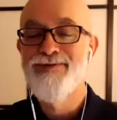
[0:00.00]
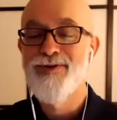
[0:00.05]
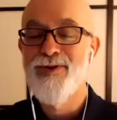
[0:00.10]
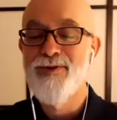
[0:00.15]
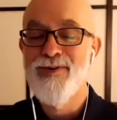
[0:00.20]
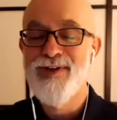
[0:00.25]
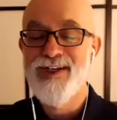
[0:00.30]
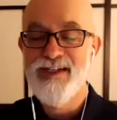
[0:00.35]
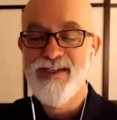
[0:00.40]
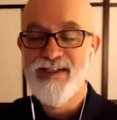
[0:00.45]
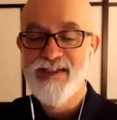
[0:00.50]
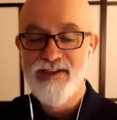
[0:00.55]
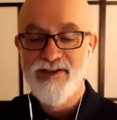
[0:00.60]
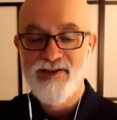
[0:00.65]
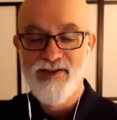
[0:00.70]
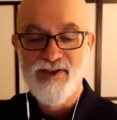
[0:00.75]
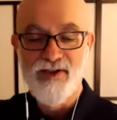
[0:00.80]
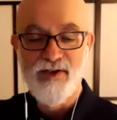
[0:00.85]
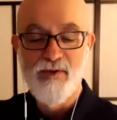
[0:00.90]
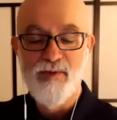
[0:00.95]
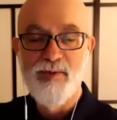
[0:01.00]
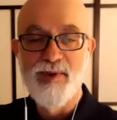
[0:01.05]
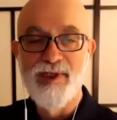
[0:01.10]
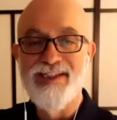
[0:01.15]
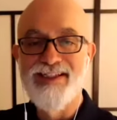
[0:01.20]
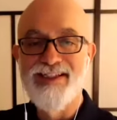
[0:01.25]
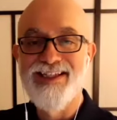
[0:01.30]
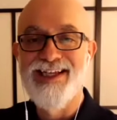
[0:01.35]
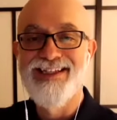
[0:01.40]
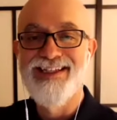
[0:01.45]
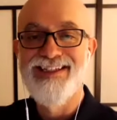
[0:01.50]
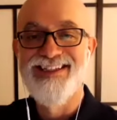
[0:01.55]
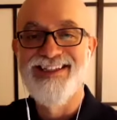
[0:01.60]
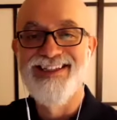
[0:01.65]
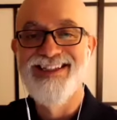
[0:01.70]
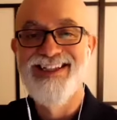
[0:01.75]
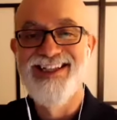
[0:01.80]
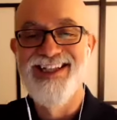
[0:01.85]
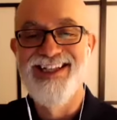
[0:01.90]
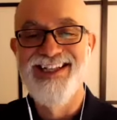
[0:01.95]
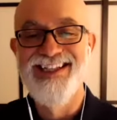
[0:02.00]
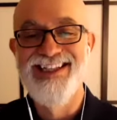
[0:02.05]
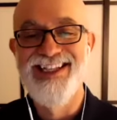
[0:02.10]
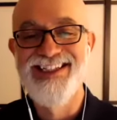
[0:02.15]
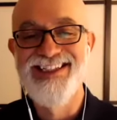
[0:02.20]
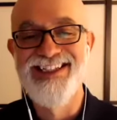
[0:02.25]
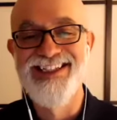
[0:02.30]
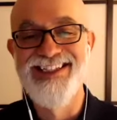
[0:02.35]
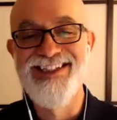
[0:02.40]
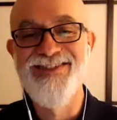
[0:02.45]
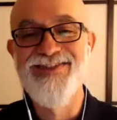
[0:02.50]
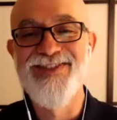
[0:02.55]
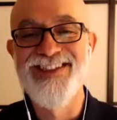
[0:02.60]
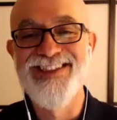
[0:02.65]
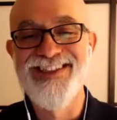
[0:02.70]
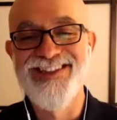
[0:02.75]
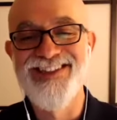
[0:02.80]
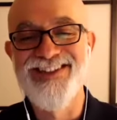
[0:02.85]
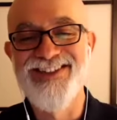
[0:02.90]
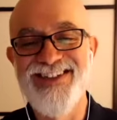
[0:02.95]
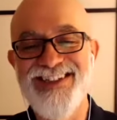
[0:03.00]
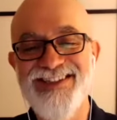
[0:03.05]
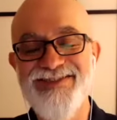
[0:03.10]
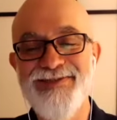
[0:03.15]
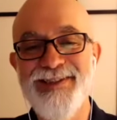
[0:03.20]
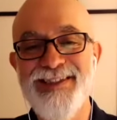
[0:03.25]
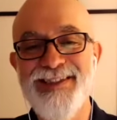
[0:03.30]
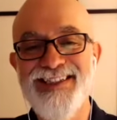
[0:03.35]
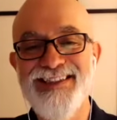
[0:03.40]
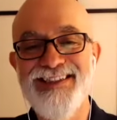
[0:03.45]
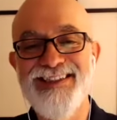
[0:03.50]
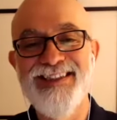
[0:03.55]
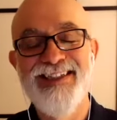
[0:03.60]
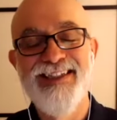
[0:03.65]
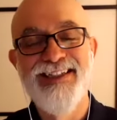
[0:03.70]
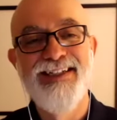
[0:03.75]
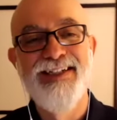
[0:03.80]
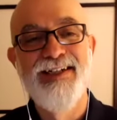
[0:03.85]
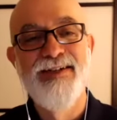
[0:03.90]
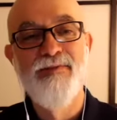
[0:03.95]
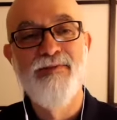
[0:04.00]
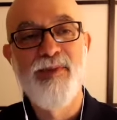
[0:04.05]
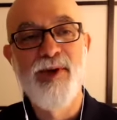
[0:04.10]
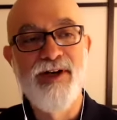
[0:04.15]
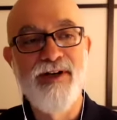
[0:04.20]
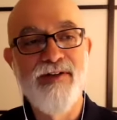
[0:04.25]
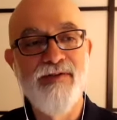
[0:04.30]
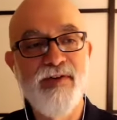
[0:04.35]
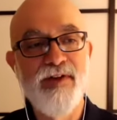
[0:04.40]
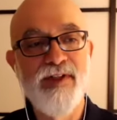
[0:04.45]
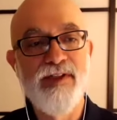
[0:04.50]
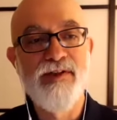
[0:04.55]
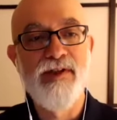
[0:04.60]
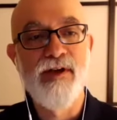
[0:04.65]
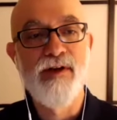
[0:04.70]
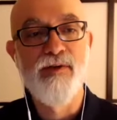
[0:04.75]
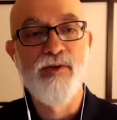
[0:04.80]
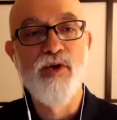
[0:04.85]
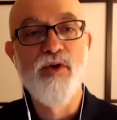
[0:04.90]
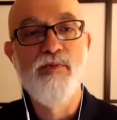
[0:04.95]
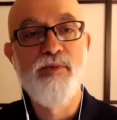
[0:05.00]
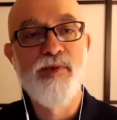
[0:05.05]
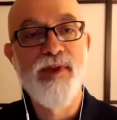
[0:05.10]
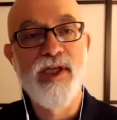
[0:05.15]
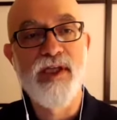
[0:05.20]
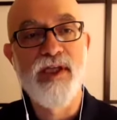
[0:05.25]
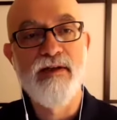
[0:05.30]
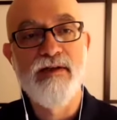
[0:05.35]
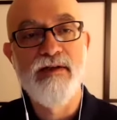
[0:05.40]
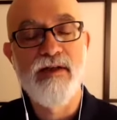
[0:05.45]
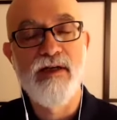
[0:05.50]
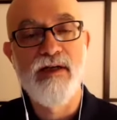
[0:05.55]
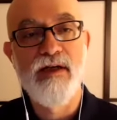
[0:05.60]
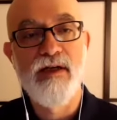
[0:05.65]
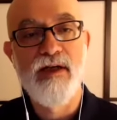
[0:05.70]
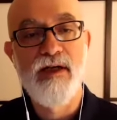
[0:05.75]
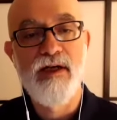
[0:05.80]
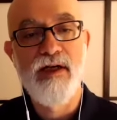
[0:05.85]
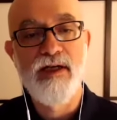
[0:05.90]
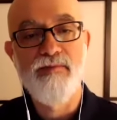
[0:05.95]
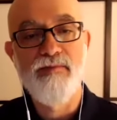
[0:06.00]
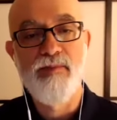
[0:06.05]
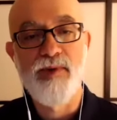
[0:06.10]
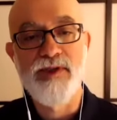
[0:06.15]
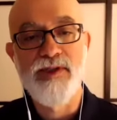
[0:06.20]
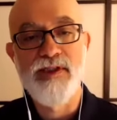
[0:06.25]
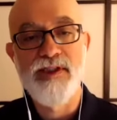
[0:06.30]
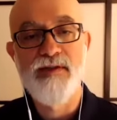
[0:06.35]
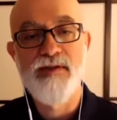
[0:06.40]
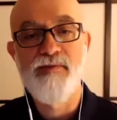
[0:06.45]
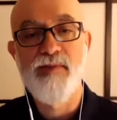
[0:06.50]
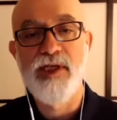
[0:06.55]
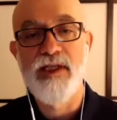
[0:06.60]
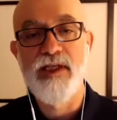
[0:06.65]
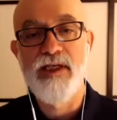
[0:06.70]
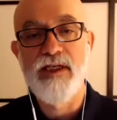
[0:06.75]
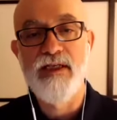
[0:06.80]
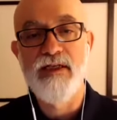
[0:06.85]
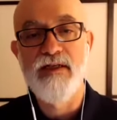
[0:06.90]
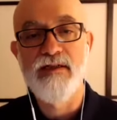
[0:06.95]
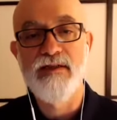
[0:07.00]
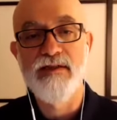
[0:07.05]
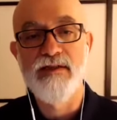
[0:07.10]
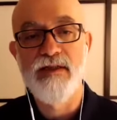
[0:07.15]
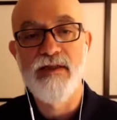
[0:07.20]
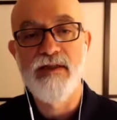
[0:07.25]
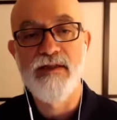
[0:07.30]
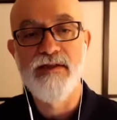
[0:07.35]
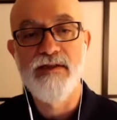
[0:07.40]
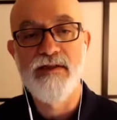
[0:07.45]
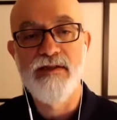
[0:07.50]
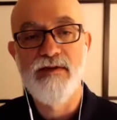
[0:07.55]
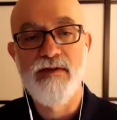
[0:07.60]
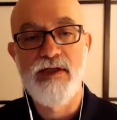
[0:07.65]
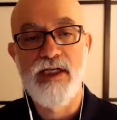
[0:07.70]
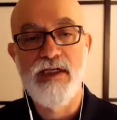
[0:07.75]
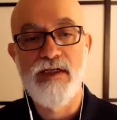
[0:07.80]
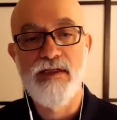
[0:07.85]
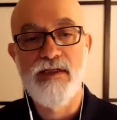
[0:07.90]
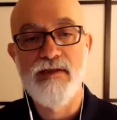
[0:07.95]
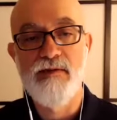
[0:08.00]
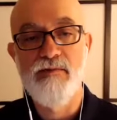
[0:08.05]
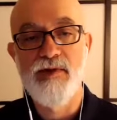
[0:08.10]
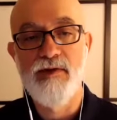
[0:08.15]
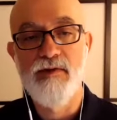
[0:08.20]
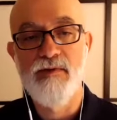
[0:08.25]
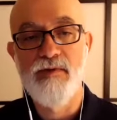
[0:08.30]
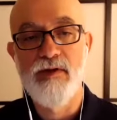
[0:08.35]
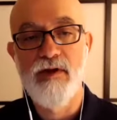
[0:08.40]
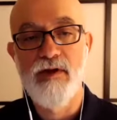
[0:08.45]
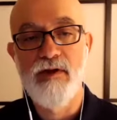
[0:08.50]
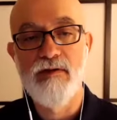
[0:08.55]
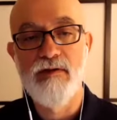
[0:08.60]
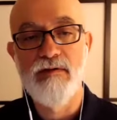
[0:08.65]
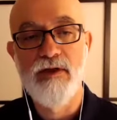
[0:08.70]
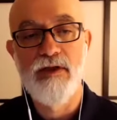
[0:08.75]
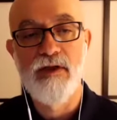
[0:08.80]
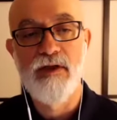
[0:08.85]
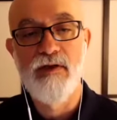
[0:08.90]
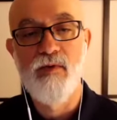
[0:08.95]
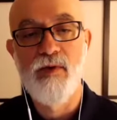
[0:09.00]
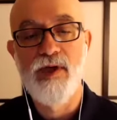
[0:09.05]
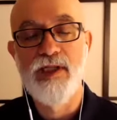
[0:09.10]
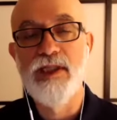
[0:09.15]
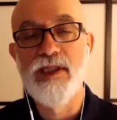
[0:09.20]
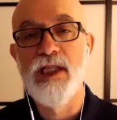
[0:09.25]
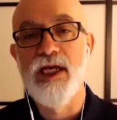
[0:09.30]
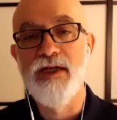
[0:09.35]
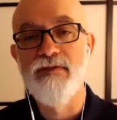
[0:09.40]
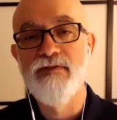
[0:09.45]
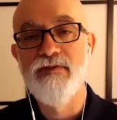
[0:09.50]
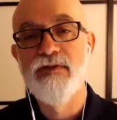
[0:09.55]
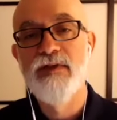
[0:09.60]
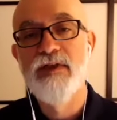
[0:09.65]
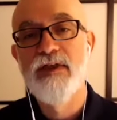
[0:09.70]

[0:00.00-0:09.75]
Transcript: already done so, but that's a that's a different story because part of a, a group that uh, I participate in is is creating something we call uh, One Life,